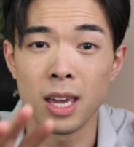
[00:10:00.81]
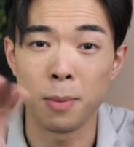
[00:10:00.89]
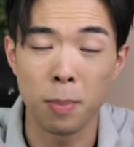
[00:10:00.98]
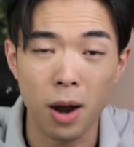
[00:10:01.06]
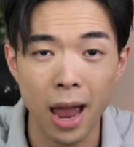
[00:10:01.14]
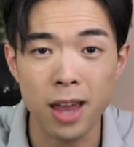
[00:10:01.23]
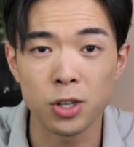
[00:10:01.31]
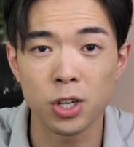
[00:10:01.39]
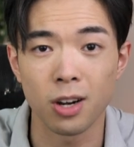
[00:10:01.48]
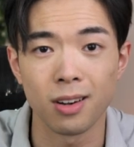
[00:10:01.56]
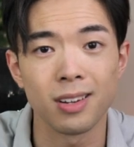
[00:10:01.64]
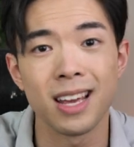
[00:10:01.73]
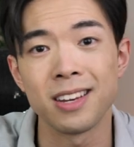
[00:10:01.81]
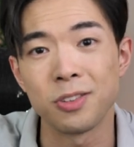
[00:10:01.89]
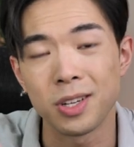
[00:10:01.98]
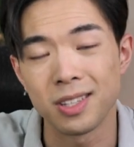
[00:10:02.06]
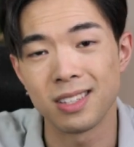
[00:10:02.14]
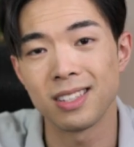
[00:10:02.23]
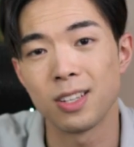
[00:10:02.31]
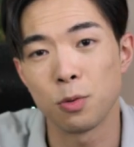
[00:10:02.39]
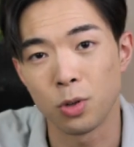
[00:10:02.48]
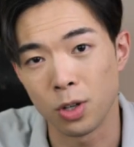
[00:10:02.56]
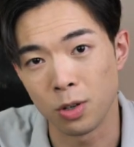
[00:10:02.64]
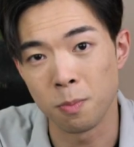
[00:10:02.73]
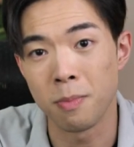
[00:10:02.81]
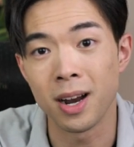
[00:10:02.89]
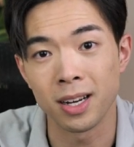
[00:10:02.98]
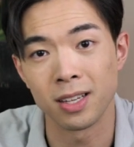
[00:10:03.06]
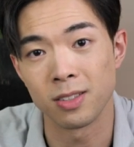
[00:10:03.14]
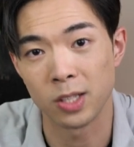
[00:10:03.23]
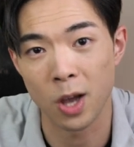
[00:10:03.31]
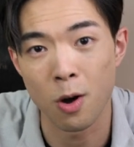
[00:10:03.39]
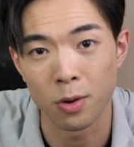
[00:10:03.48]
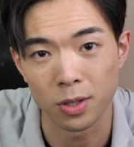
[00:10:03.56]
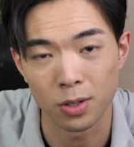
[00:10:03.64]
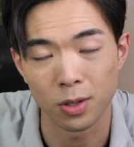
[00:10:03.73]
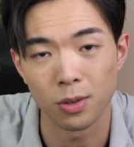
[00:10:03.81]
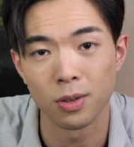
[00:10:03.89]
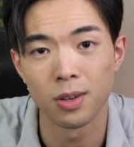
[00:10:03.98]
a pie chart and you can see where your money is going to.